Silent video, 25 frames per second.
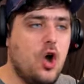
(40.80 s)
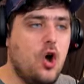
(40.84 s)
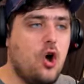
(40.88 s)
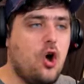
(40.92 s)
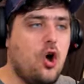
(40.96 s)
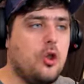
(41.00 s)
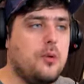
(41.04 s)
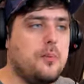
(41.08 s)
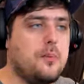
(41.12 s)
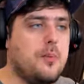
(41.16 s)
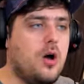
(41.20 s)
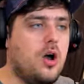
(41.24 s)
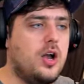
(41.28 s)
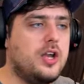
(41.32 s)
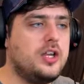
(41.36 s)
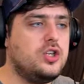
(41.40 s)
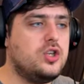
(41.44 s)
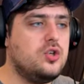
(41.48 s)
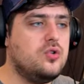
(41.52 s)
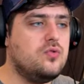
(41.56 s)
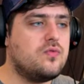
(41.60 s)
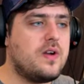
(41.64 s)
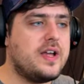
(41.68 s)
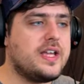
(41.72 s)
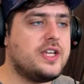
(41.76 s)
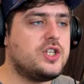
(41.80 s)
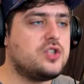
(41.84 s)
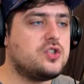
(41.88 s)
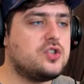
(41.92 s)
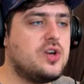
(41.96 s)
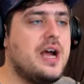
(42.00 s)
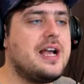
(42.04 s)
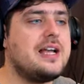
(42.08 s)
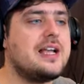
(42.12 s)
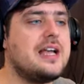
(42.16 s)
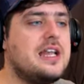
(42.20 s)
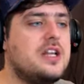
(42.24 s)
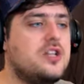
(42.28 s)
on my new
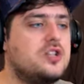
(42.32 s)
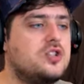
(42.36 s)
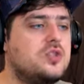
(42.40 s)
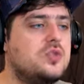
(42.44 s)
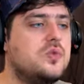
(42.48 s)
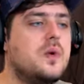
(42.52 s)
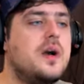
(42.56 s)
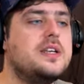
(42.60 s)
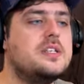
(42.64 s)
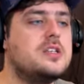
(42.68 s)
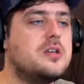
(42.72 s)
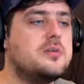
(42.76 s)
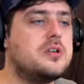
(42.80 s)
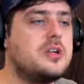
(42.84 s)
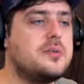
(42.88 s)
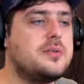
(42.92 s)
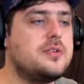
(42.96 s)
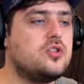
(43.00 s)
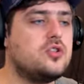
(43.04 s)
racetrack. And as always, I'm going to be